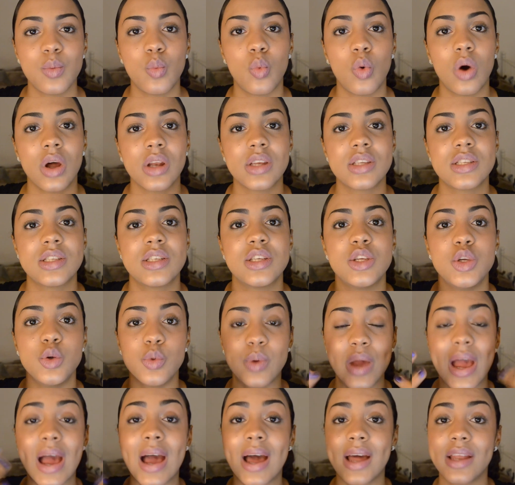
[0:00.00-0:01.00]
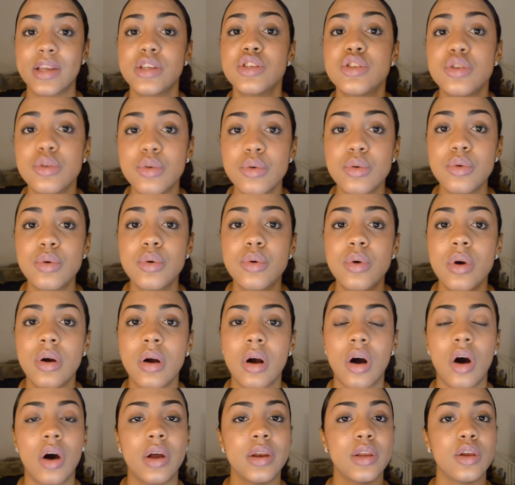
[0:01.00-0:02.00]
what you can do
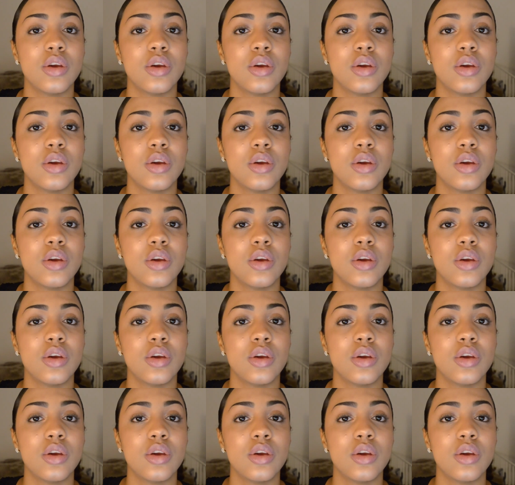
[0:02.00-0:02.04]
on